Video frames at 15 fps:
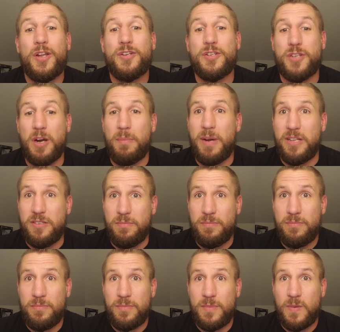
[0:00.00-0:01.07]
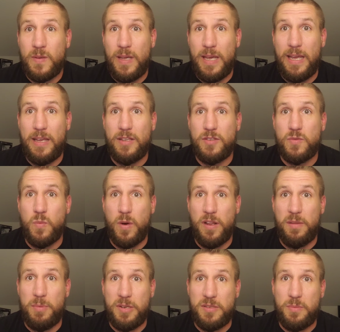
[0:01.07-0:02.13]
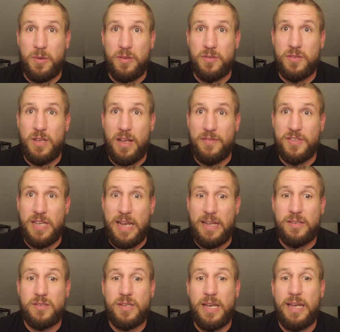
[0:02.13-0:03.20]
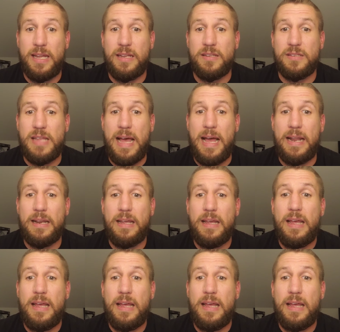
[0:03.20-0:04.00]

Determinism is one of the principles of science. It is that